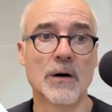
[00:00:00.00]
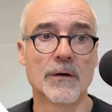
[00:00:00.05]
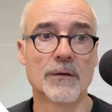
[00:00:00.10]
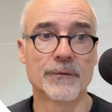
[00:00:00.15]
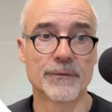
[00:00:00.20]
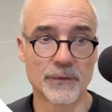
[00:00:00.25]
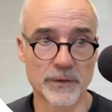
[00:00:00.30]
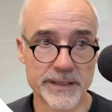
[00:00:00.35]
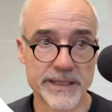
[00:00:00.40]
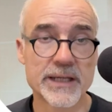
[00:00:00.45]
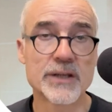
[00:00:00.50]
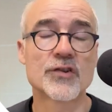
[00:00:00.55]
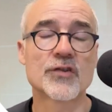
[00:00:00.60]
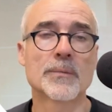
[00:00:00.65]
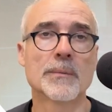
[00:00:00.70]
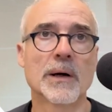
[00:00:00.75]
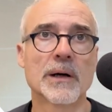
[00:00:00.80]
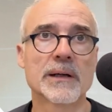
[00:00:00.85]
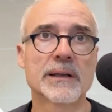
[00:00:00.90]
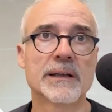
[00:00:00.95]
for
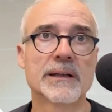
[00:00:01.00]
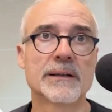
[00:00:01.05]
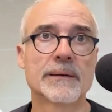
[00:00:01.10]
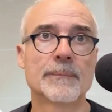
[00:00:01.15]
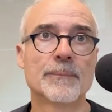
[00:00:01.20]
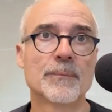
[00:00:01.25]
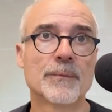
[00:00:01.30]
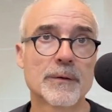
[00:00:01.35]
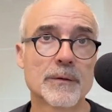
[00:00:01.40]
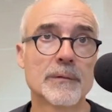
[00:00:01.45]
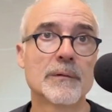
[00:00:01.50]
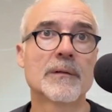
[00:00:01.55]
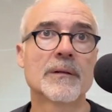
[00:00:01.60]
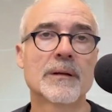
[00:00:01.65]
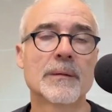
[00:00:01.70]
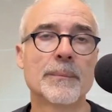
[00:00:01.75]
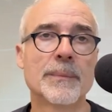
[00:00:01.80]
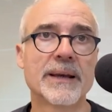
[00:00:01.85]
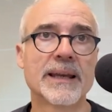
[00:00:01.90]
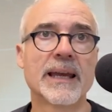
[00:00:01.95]
each market since
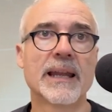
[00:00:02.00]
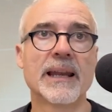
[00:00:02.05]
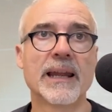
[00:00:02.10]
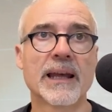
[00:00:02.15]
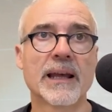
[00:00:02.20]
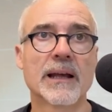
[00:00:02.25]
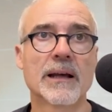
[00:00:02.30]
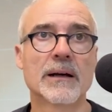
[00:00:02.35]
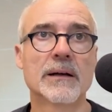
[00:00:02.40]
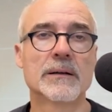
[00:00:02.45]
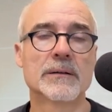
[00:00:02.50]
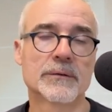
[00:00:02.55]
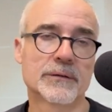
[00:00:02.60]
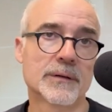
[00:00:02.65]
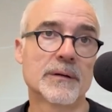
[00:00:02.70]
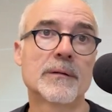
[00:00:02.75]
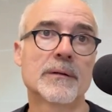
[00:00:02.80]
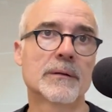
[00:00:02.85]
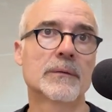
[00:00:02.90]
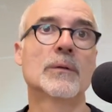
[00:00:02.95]
the beginning,
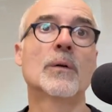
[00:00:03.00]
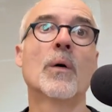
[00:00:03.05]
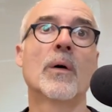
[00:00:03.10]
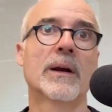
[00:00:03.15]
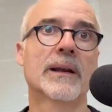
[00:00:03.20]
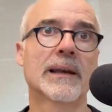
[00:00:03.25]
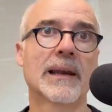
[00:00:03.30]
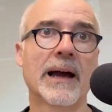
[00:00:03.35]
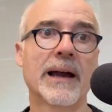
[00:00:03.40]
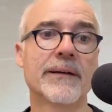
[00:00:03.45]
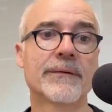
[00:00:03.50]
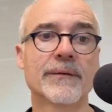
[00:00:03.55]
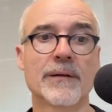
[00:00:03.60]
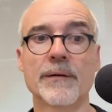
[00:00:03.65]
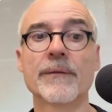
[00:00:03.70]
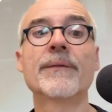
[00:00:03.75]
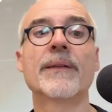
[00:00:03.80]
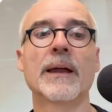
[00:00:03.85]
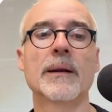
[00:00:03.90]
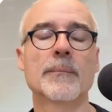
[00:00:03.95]
since going live
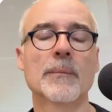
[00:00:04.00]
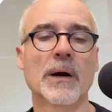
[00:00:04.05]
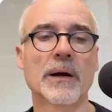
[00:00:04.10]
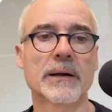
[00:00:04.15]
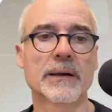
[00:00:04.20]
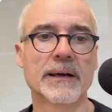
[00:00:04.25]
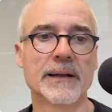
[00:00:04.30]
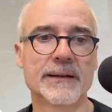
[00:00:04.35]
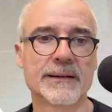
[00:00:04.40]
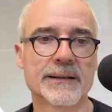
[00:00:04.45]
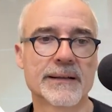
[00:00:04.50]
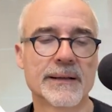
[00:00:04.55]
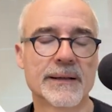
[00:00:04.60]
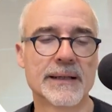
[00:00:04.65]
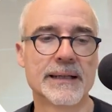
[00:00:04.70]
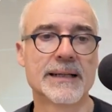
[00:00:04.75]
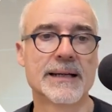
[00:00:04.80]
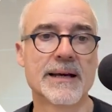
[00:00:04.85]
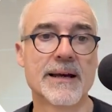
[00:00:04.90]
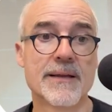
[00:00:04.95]
of that market.
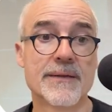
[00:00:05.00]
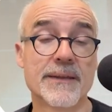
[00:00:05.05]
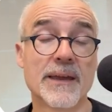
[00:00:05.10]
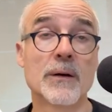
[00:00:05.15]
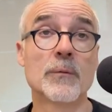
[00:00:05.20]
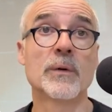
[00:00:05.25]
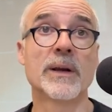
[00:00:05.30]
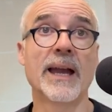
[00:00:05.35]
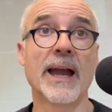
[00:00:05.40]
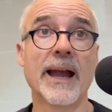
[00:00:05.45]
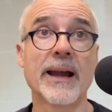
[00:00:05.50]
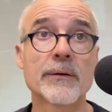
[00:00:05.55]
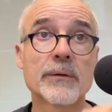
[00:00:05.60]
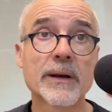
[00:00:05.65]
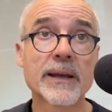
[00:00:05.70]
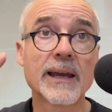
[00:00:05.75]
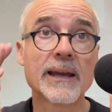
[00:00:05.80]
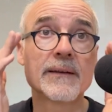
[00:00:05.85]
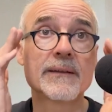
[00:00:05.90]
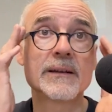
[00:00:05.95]
Then we
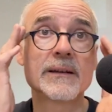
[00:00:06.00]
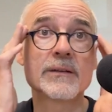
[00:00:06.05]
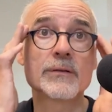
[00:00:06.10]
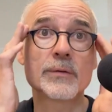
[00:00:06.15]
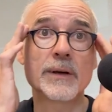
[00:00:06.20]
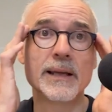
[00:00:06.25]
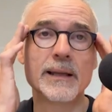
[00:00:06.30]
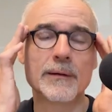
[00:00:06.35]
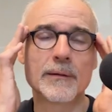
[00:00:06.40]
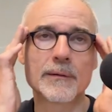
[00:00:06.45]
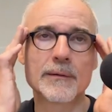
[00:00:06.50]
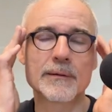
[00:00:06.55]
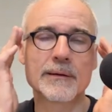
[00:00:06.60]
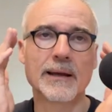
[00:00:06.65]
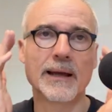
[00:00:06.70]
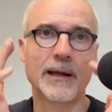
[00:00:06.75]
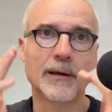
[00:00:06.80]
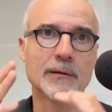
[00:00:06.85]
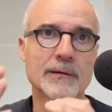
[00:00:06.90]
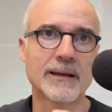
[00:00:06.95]
aggregate the trades
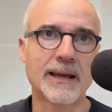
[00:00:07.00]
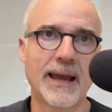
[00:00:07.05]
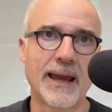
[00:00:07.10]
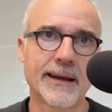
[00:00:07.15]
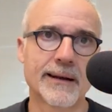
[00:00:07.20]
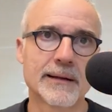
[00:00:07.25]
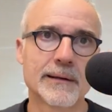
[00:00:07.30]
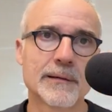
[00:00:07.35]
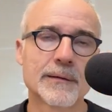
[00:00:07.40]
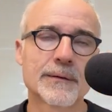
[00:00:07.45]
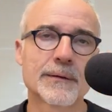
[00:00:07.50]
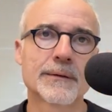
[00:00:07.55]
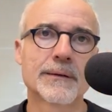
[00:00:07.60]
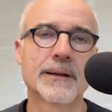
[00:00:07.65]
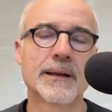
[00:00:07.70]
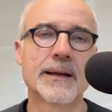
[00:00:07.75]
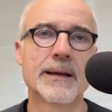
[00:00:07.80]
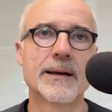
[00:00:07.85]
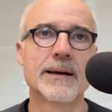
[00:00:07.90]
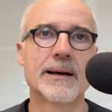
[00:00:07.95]
as candles
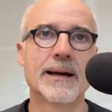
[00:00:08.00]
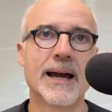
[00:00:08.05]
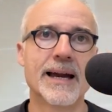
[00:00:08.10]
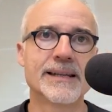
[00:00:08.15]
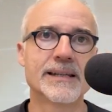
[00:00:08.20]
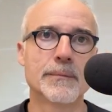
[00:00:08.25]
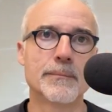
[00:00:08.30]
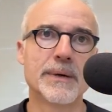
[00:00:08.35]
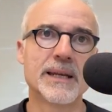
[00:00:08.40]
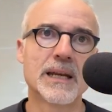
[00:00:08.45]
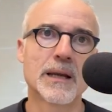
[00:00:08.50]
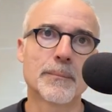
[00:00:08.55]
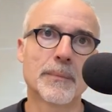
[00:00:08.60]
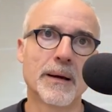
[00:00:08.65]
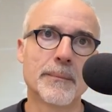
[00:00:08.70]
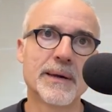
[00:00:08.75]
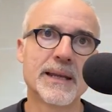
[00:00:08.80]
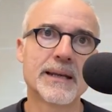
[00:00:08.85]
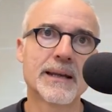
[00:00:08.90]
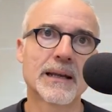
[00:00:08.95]
at a
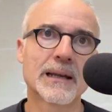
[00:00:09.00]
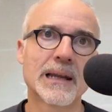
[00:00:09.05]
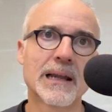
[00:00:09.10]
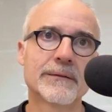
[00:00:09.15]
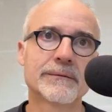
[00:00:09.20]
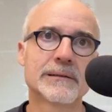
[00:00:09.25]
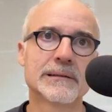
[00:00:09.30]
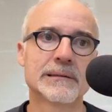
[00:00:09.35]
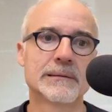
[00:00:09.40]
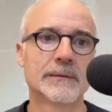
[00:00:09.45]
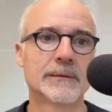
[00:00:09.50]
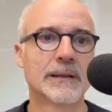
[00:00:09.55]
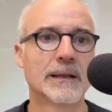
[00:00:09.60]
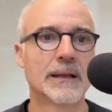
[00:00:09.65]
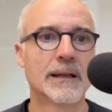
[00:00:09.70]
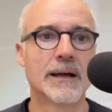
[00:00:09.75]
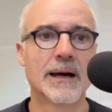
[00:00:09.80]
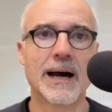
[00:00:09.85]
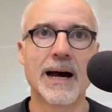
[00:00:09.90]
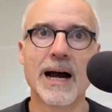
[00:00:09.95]
minute-by-minute level,
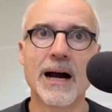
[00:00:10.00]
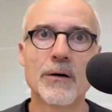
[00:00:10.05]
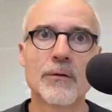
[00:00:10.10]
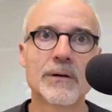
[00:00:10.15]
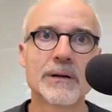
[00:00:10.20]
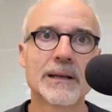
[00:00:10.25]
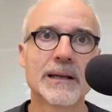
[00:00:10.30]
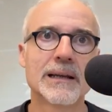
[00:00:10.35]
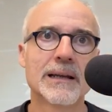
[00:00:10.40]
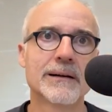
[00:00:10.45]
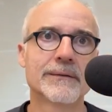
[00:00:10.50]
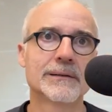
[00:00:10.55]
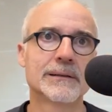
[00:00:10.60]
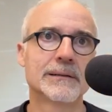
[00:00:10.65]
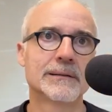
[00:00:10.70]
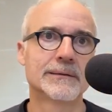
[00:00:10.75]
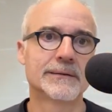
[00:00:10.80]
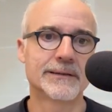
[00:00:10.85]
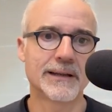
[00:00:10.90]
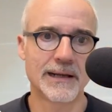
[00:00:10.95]
hourly
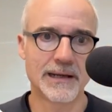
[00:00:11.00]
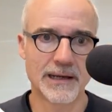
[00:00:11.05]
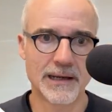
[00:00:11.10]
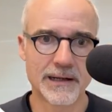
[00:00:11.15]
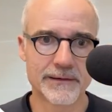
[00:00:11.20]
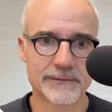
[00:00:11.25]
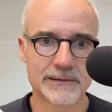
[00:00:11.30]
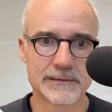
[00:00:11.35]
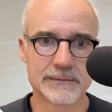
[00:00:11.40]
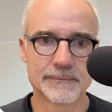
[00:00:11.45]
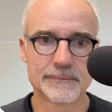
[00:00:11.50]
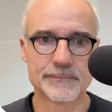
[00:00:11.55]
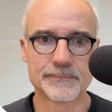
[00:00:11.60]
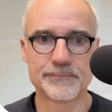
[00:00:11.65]
level, daily level.